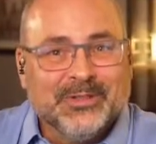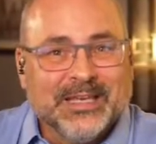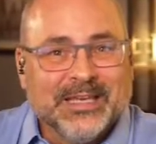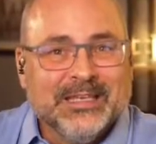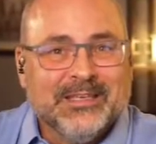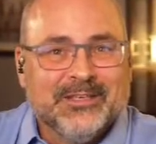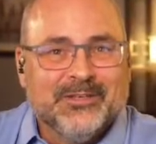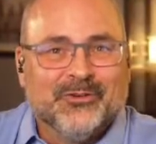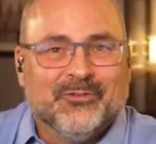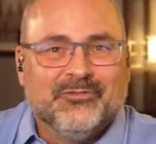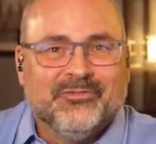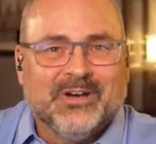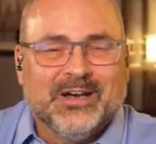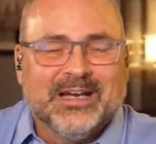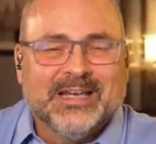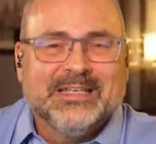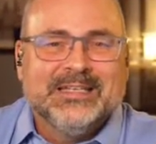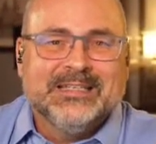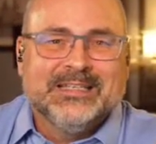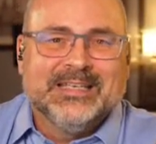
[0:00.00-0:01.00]
link you'll
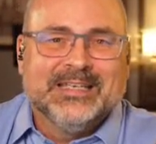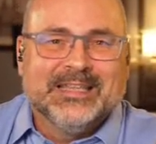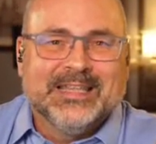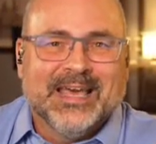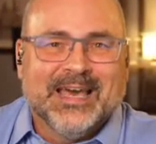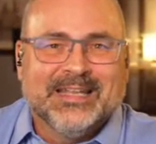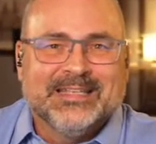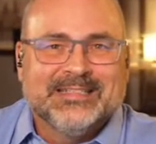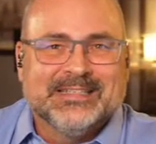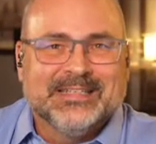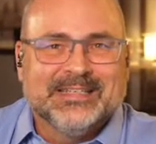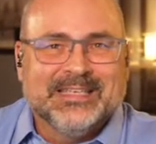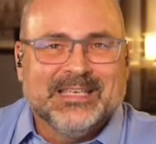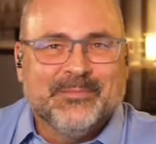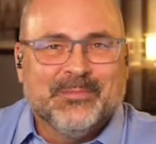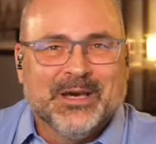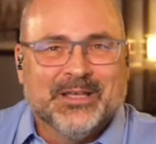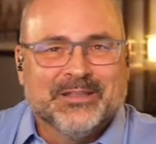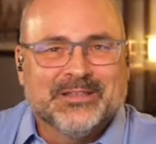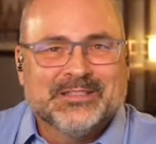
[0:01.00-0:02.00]
find in that
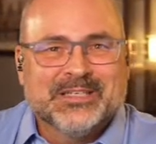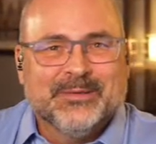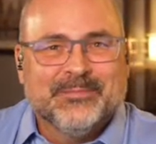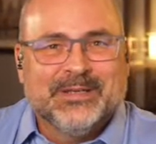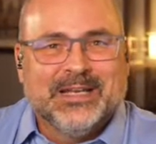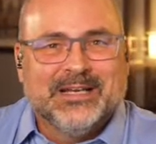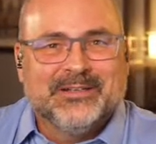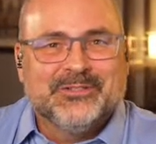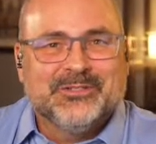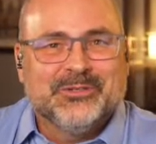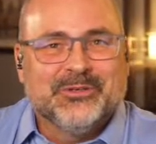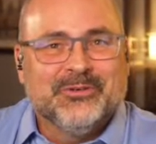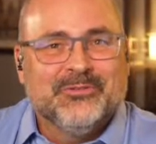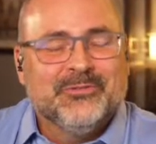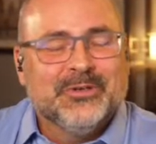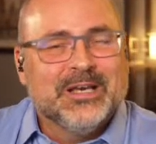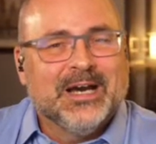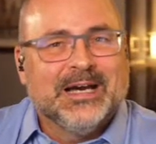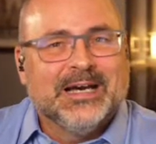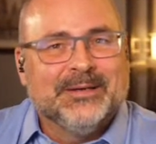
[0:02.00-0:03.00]
email that's coming out to
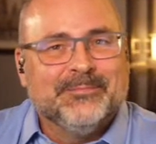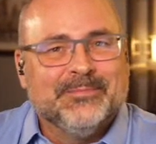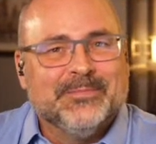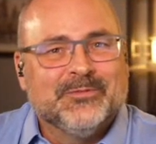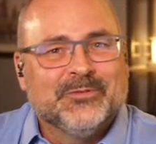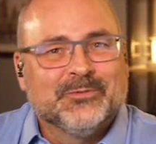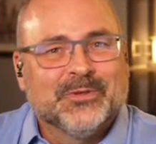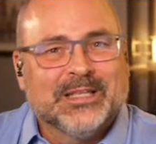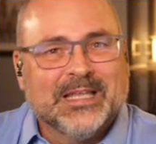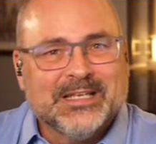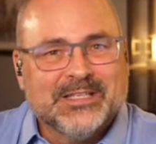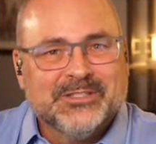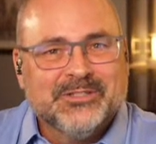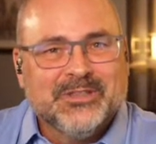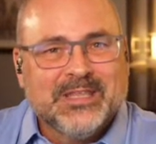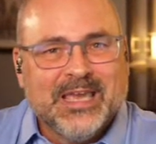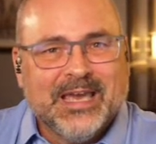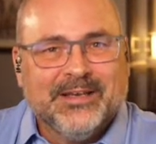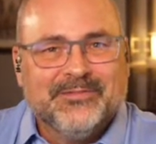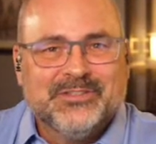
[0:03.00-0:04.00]
you relates to
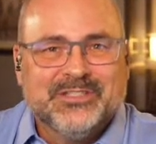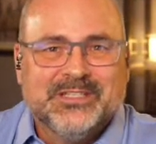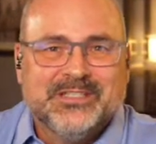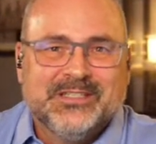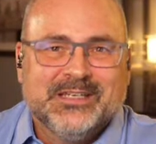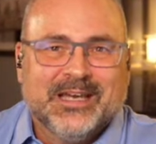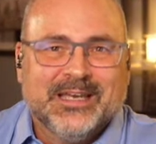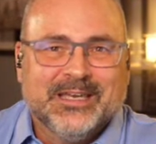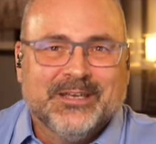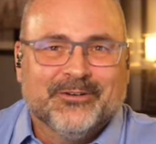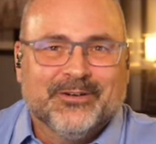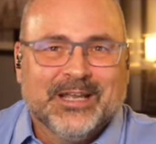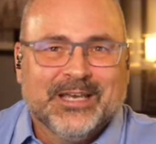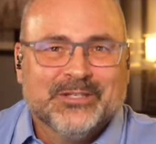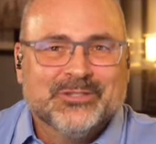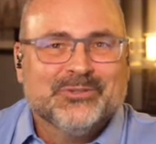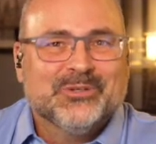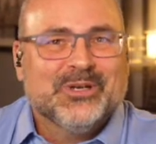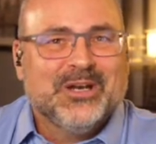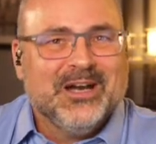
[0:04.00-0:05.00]
the FCCI
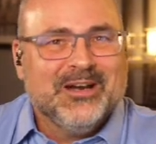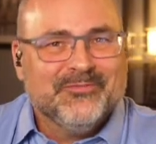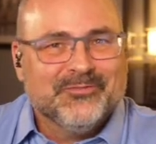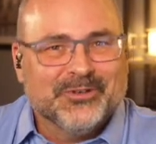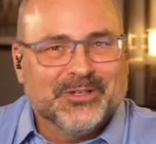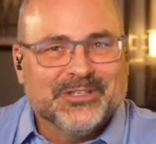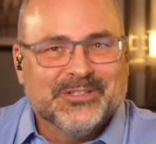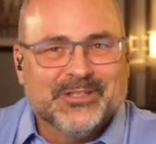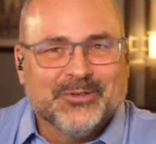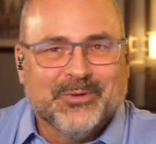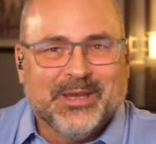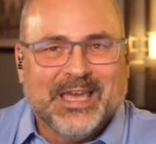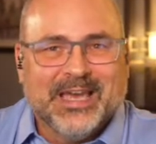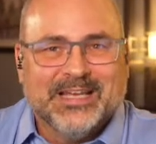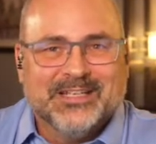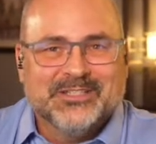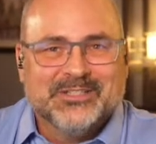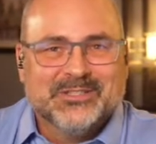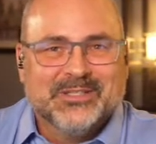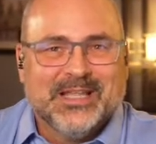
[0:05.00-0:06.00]
International Conference that we
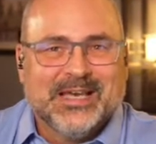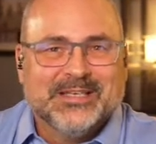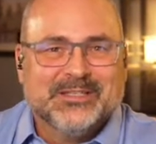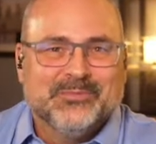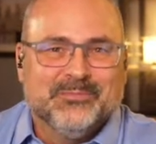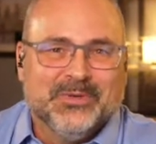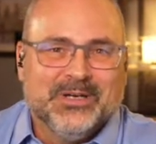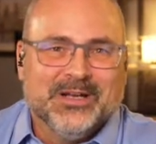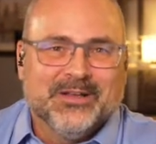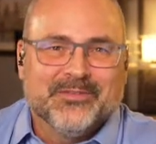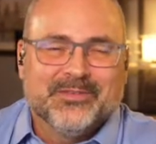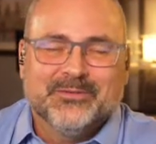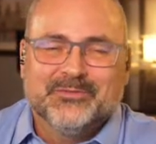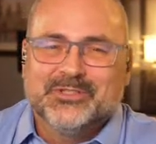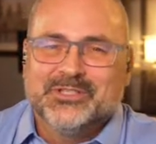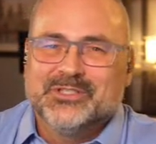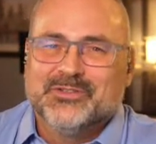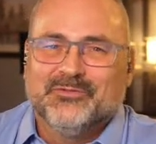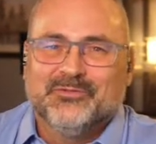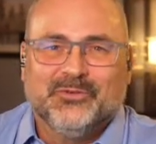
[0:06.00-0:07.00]
had just last month. It was
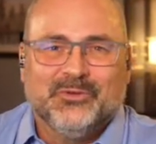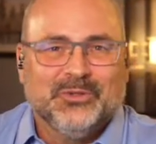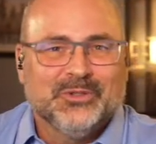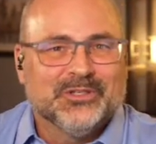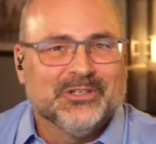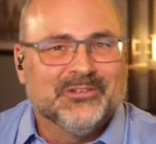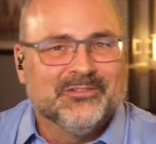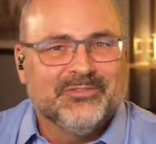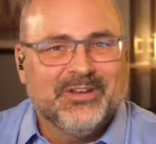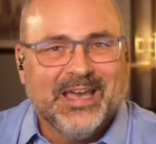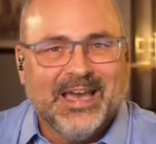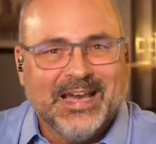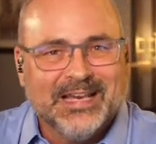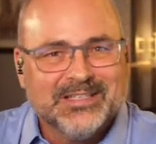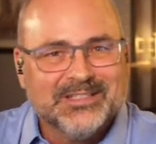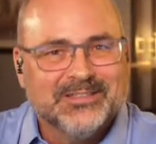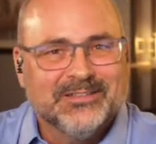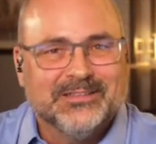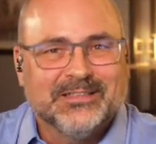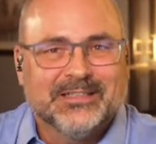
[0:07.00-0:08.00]
just full of
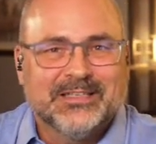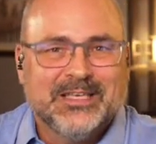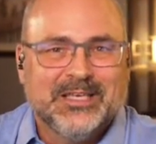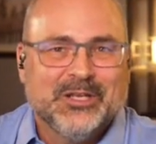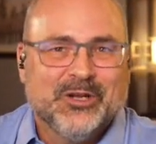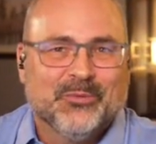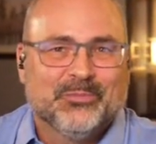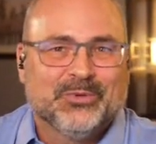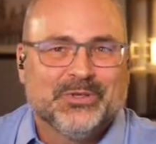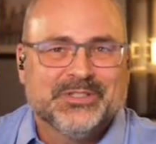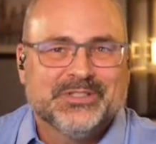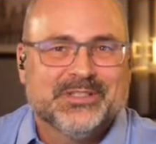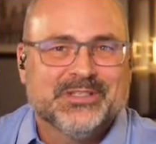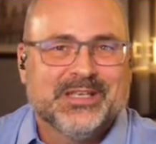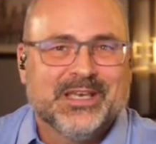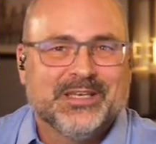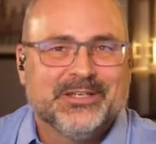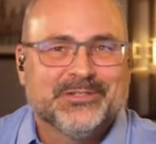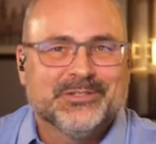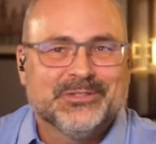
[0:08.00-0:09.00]
excellent keynote
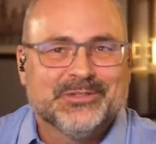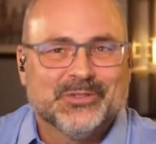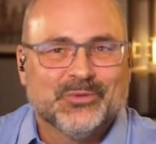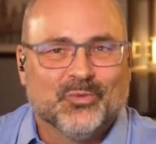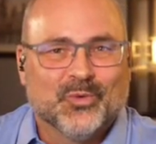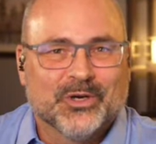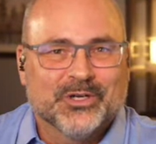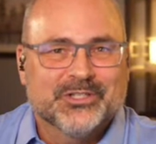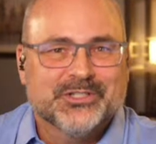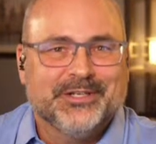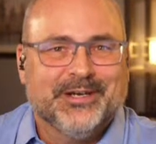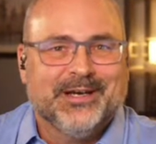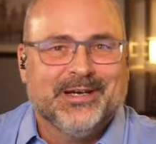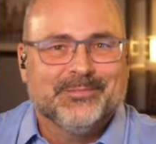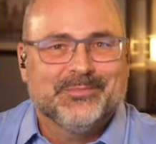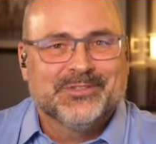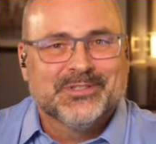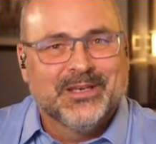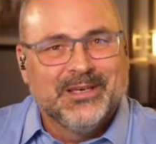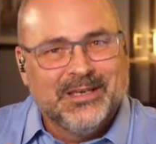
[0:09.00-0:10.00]
presentations and
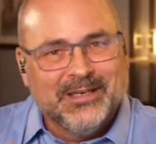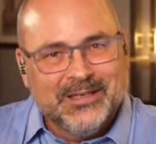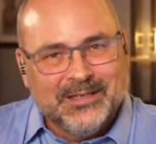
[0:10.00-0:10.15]
workshops,